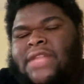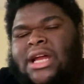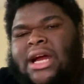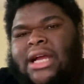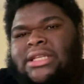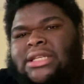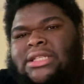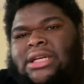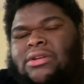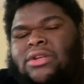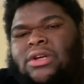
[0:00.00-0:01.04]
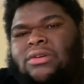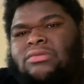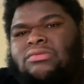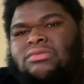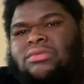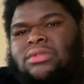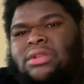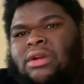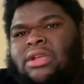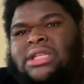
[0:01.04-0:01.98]
I don't know.
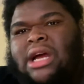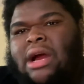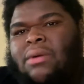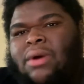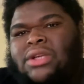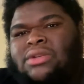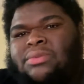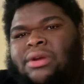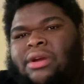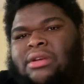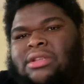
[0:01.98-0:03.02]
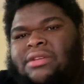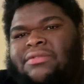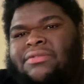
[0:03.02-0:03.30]
The only time I watch Supergirl is if